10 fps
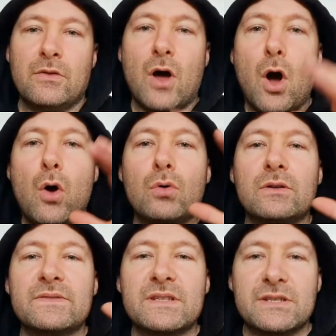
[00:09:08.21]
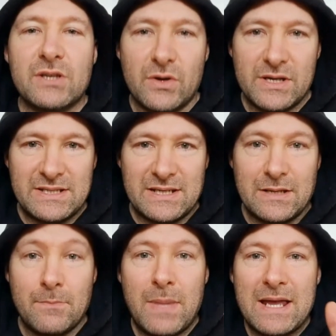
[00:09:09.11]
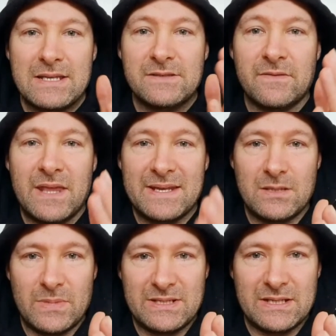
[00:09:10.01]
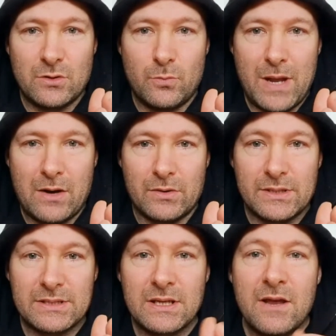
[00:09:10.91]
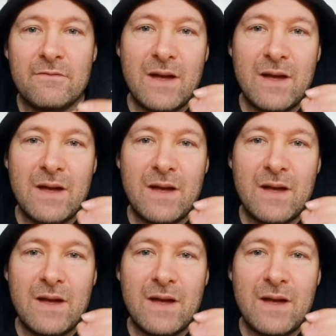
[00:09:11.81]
The whole of society pays for there to be single parents.